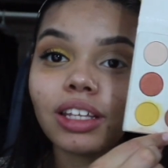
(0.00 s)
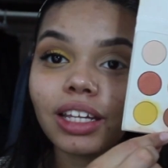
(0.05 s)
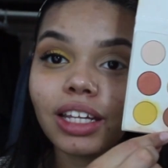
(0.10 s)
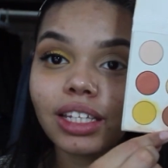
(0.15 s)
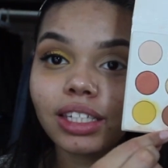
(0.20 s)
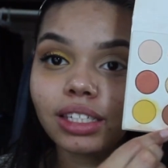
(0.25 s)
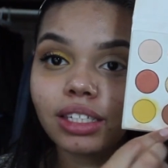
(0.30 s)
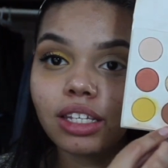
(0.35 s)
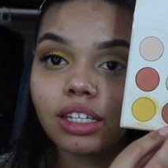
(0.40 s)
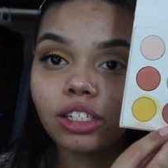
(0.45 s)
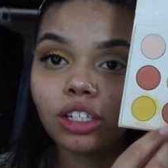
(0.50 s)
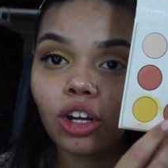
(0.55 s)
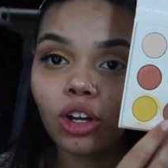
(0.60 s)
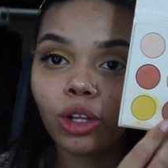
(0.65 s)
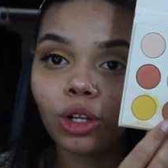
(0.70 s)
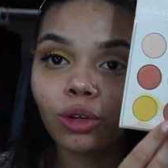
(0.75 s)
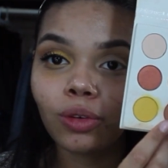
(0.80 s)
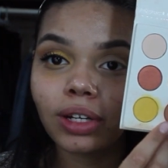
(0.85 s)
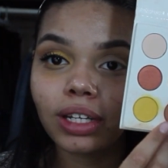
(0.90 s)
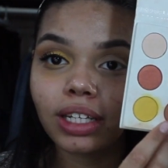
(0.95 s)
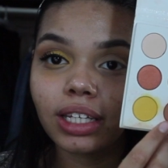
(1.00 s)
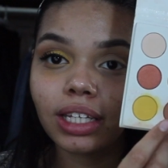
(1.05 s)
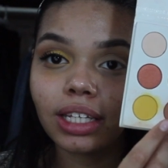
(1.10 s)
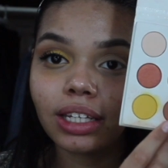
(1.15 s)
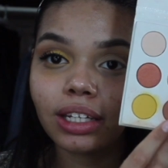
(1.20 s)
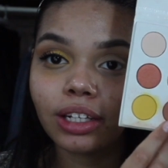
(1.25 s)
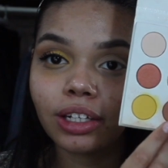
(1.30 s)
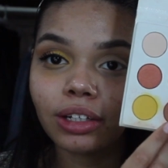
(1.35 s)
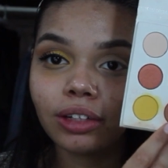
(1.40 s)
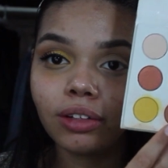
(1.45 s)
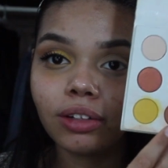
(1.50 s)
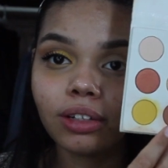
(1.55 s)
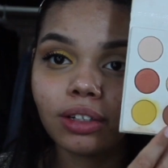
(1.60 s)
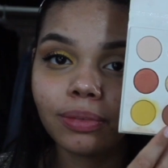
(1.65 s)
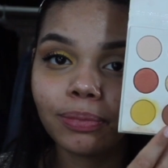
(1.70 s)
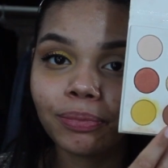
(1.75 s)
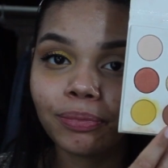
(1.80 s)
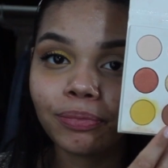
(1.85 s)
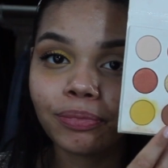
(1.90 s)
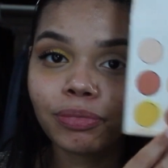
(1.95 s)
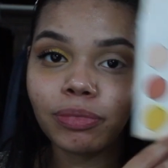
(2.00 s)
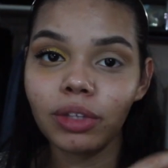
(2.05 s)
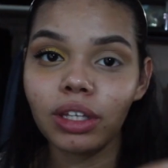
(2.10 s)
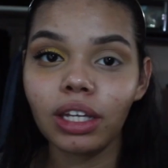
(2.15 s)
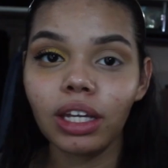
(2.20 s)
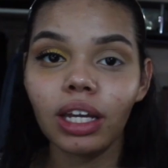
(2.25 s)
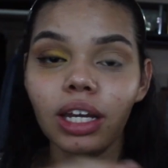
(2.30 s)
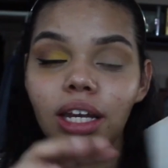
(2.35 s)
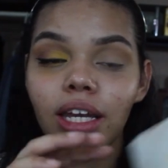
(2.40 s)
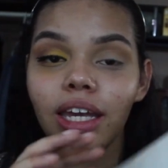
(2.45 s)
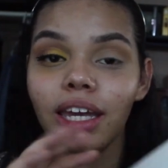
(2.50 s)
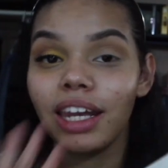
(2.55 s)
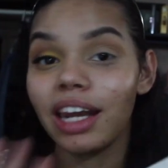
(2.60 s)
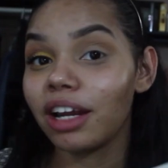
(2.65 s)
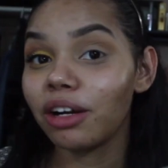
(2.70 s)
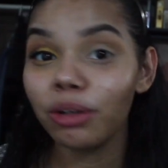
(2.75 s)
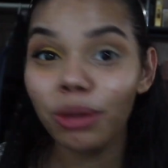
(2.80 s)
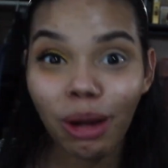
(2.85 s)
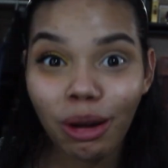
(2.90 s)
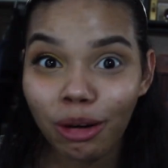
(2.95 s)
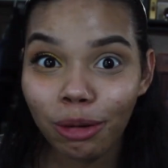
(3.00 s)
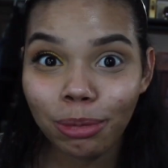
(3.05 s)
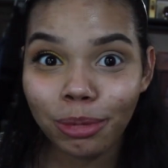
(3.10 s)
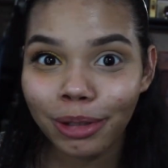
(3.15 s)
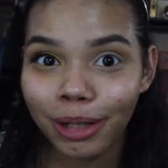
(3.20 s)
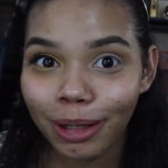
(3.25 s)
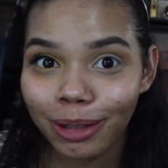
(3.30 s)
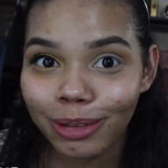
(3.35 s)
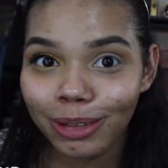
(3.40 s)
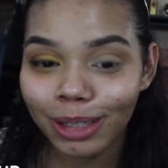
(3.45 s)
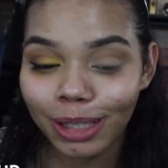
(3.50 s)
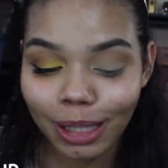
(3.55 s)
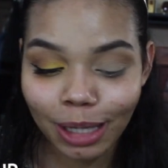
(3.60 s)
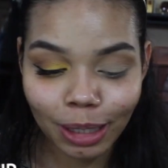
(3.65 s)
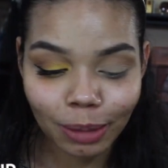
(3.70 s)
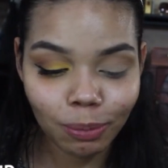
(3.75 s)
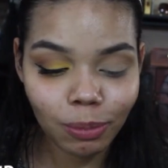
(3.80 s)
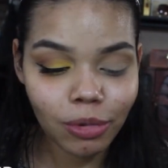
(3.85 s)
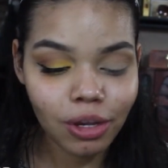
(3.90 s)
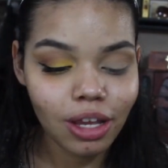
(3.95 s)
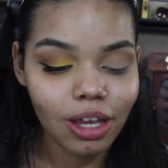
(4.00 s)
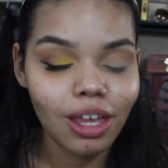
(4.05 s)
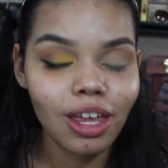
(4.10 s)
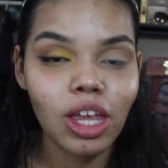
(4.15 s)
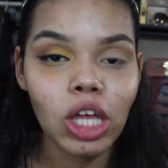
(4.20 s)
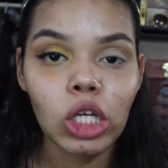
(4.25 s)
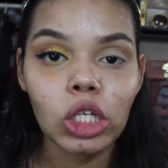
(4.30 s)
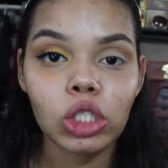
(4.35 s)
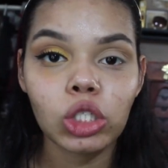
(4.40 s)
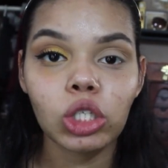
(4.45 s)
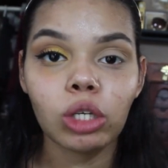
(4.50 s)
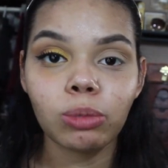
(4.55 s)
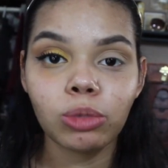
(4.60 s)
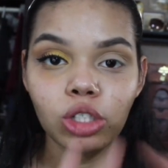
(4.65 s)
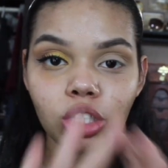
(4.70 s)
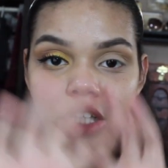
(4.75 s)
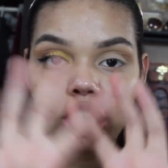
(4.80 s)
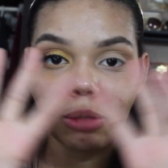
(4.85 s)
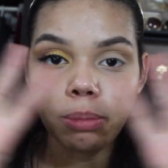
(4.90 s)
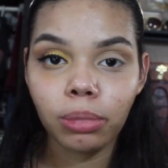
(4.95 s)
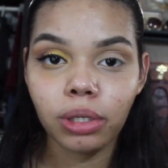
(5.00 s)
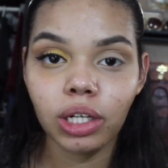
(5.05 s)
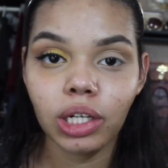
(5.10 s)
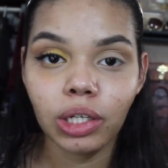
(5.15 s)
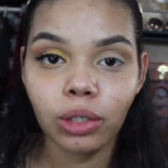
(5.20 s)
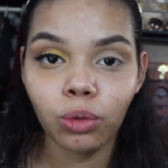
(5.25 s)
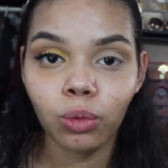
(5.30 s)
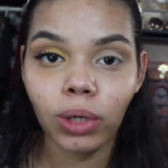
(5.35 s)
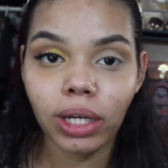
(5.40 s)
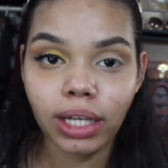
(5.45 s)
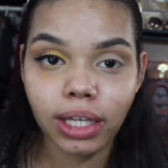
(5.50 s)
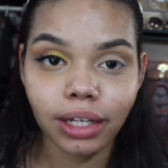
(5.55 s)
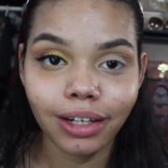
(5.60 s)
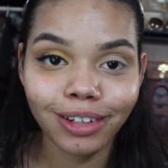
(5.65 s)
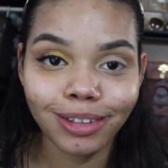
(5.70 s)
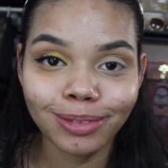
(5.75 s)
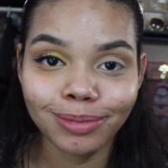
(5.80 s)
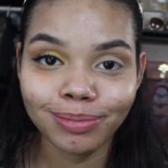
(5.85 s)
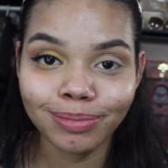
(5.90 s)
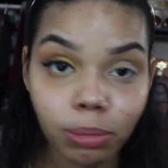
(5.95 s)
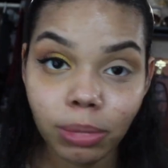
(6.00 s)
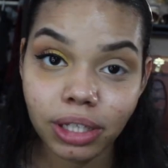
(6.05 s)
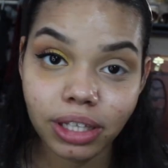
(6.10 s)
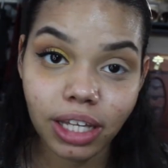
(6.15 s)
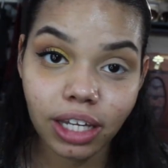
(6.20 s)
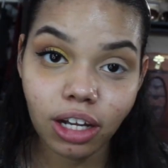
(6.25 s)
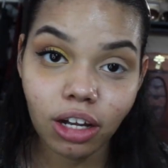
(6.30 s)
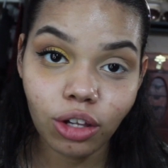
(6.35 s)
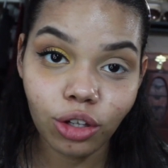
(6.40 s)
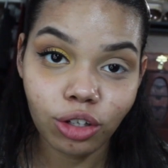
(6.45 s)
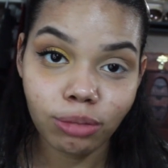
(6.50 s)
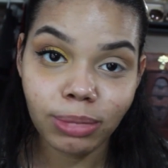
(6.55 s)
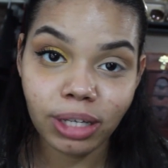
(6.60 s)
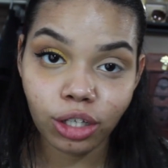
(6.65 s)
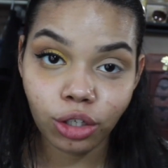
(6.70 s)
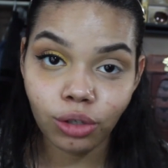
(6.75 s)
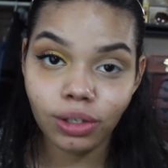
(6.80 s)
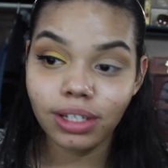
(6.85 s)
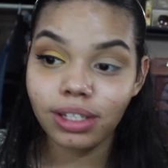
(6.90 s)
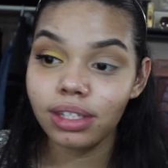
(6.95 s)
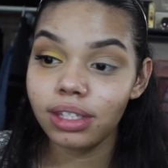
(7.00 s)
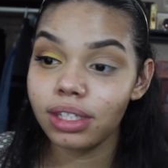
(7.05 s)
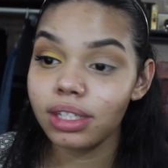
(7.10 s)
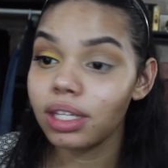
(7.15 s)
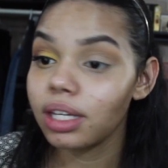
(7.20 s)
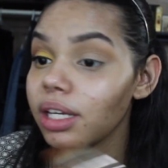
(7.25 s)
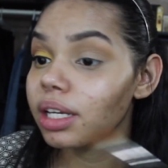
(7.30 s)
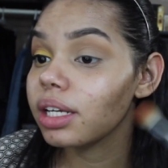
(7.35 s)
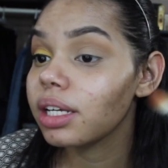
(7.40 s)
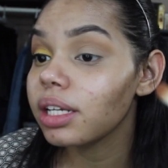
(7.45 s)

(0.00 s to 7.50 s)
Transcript: it's this color right here, and I don't know how to pronounce the name, so I'm just going to put it right here. Put the color in my crease.